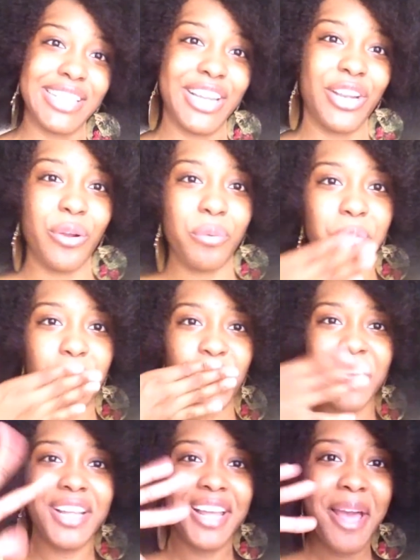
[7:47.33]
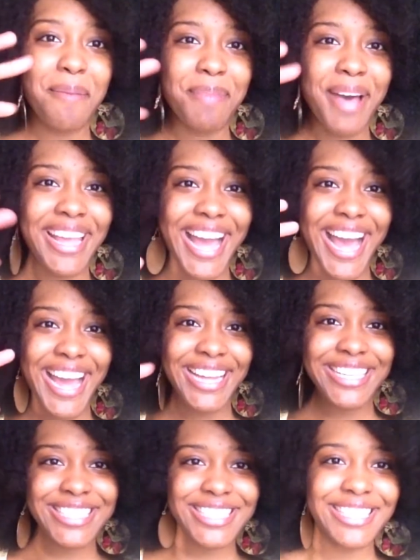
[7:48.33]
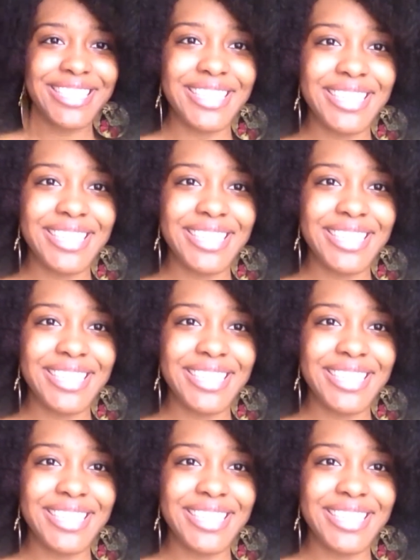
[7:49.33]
later. Bye, guys!